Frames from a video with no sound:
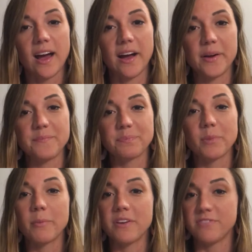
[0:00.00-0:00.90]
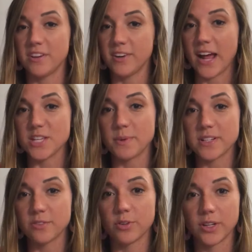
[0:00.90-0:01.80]
But my favorite
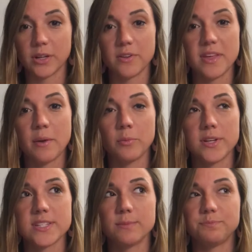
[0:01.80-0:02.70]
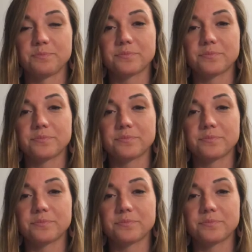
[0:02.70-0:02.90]
aspect of working with him was